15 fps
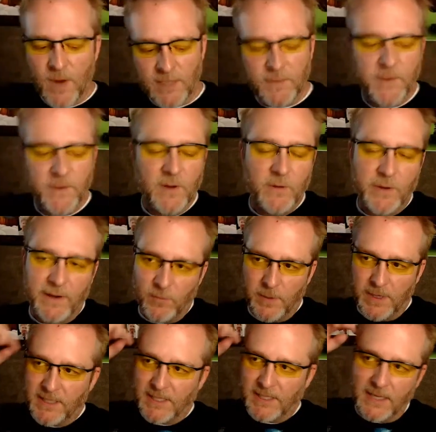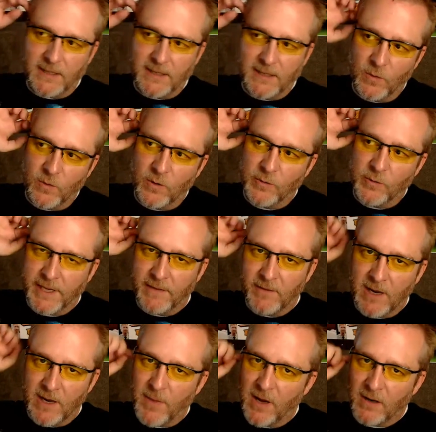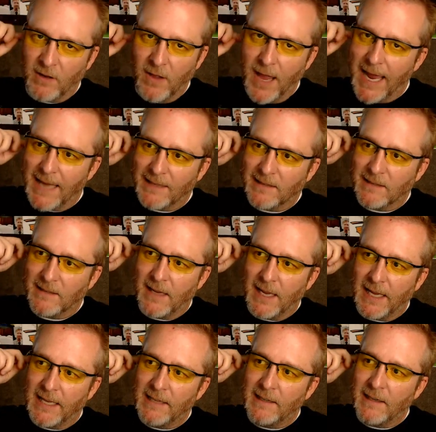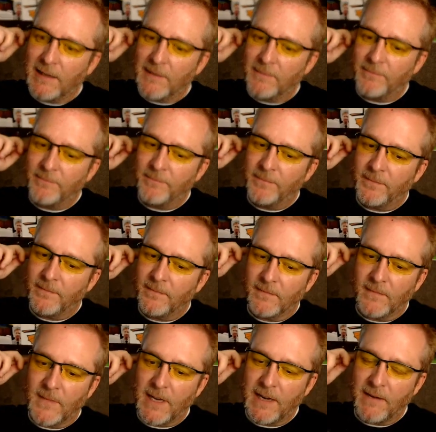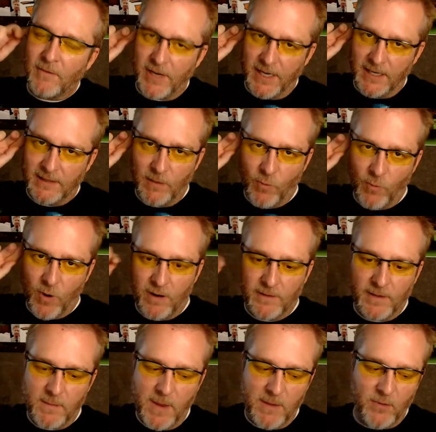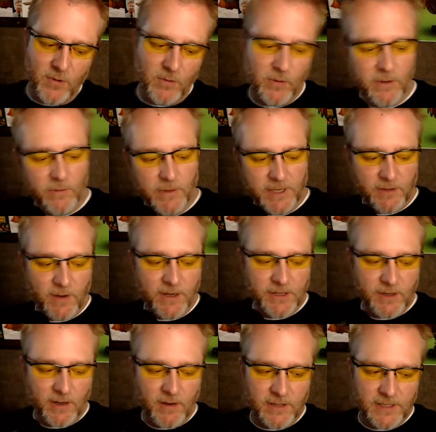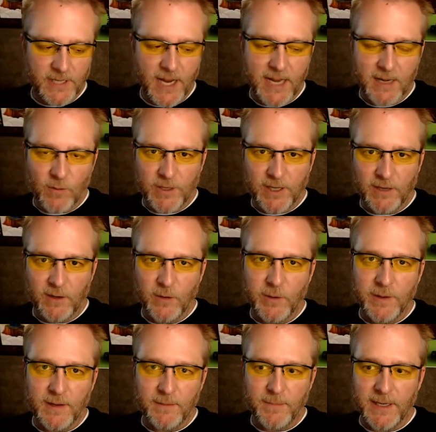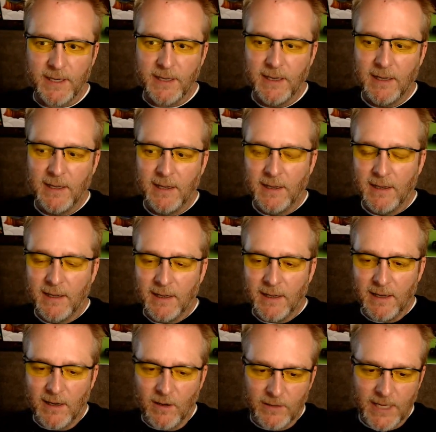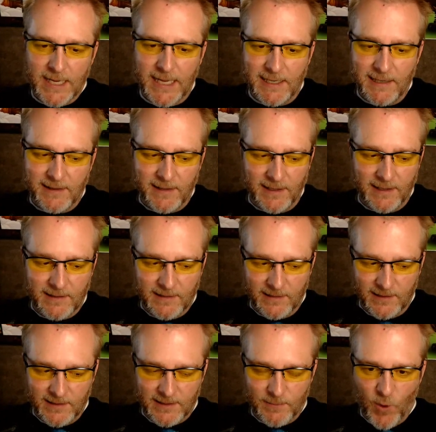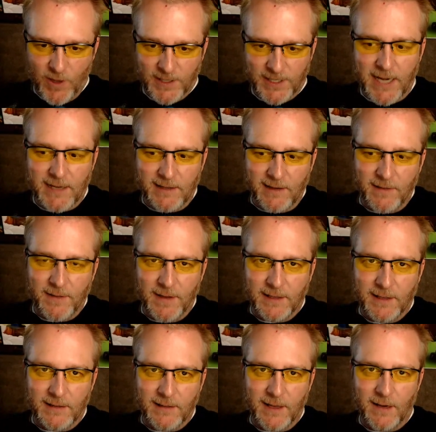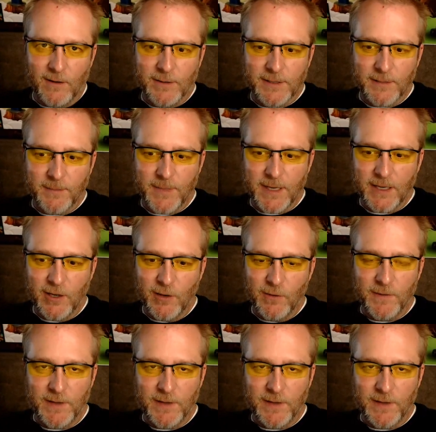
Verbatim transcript: of when everybody said that Google was giving up on Glass, and um, they never did. They weren't. They maybe were restructuring or deciding what to do with it, but you know, like anything, it's more exciting to think that there was a big goof, and now